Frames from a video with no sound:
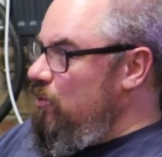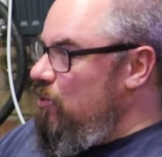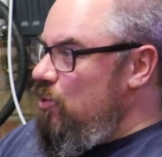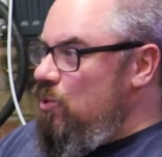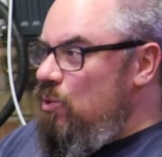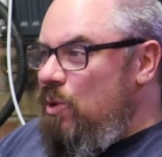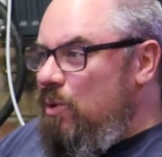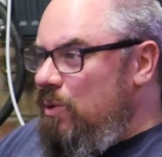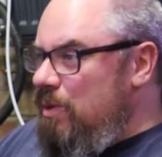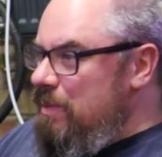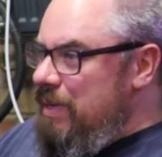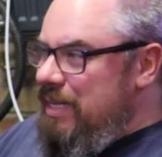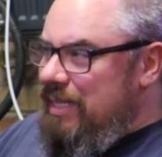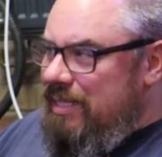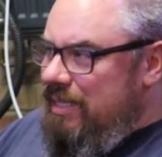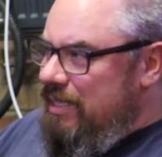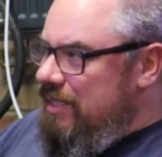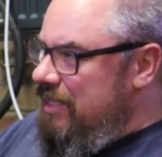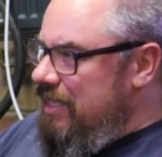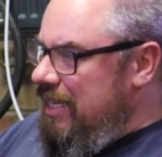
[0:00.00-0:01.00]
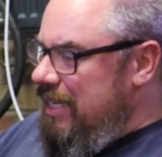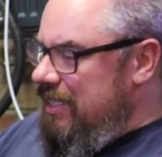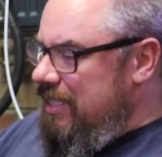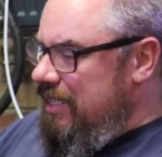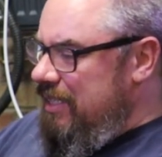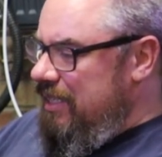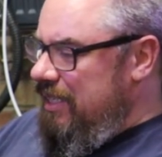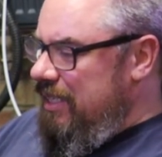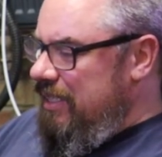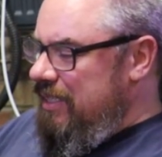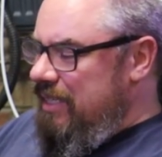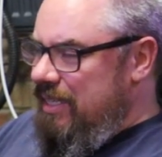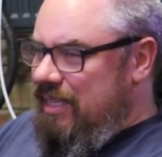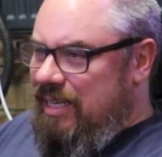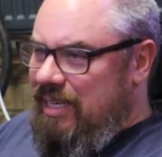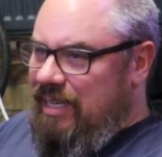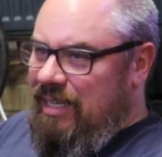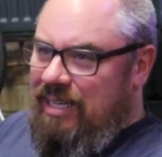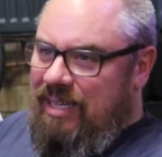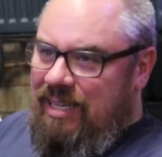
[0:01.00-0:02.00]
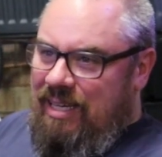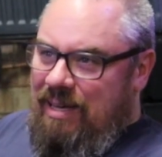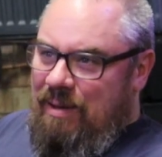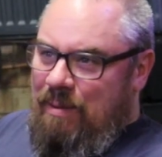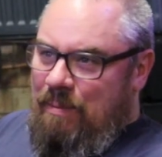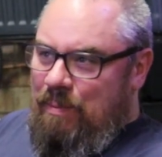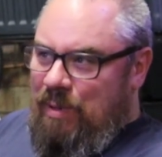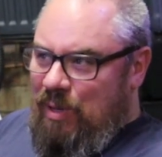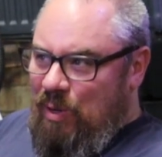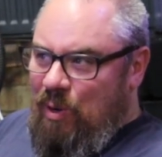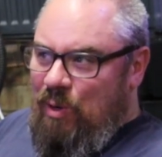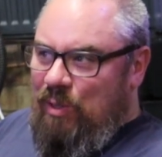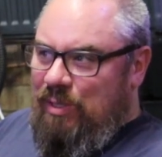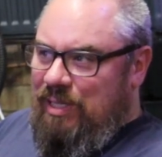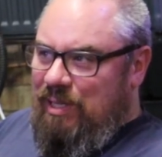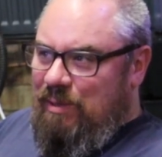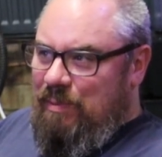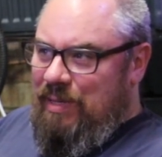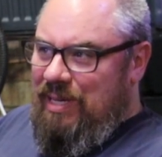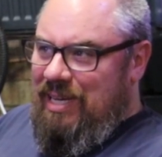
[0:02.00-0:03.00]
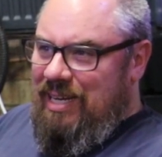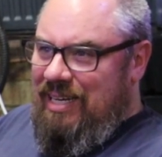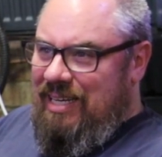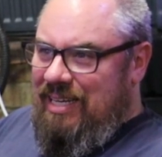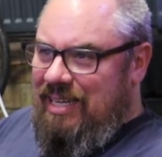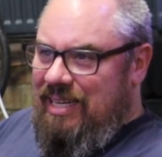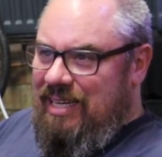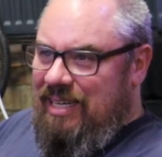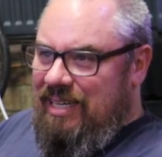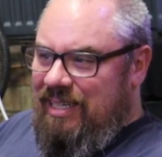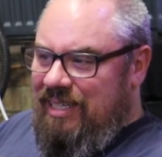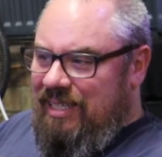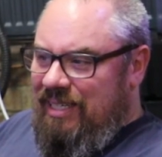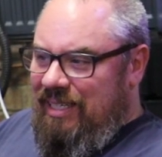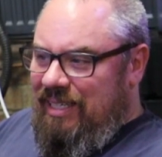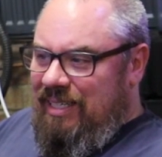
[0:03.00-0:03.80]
do all the maintenance tasks and things like that. Because I'll be in here,